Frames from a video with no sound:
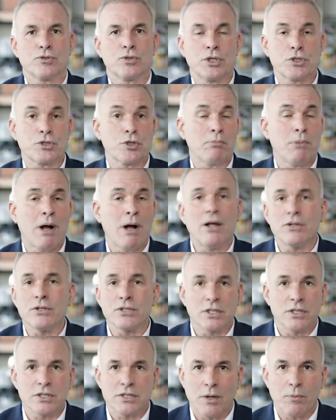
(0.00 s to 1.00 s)
traditional
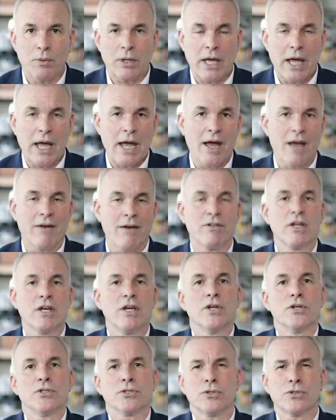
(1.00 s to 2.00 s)
policies that we have.
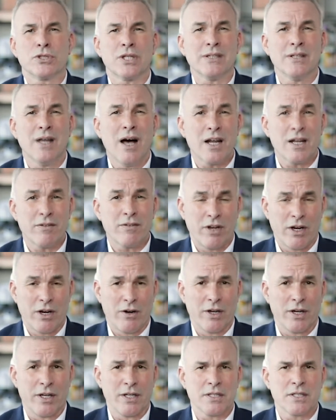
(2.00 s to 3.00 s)
So there's a lot of
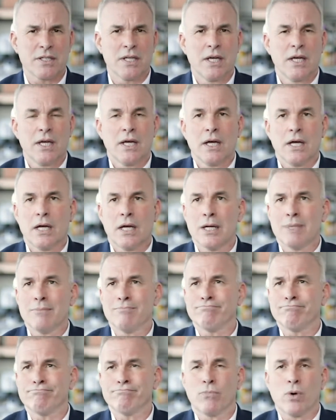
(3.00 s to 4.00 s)
areas.
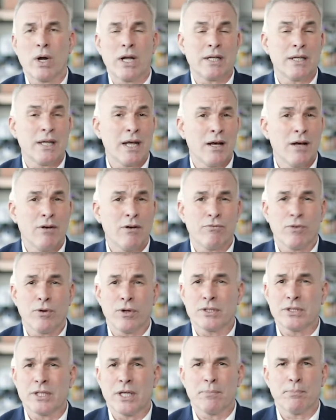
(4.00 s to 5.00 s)
Right now, for
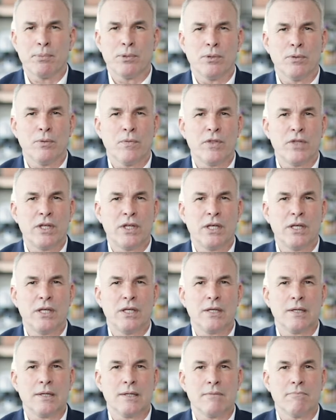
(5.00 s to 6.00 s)
example,
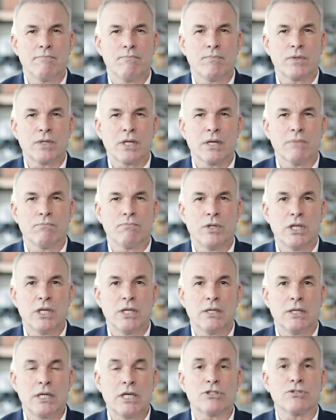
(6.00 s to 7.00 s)
the
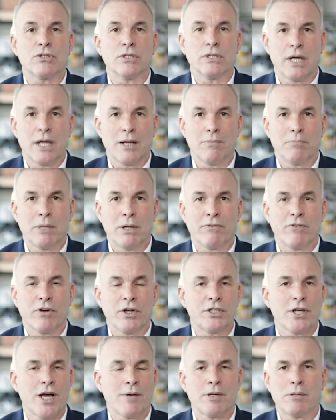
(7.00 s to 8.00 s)
internet being very
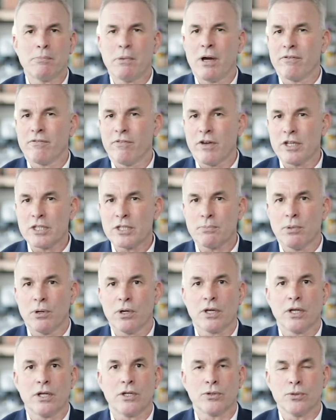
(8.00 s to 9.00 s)
dominated by
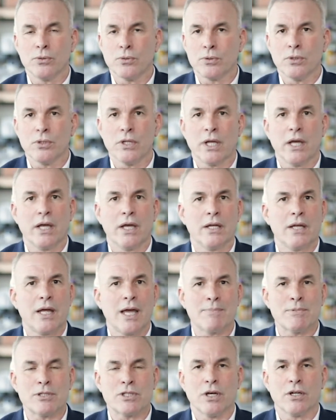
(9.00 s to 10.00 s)
Facebook and Google and
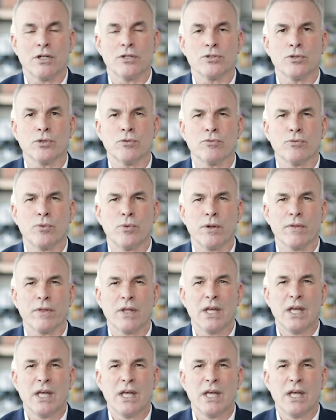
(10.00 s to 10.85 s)
Amazon and so forth,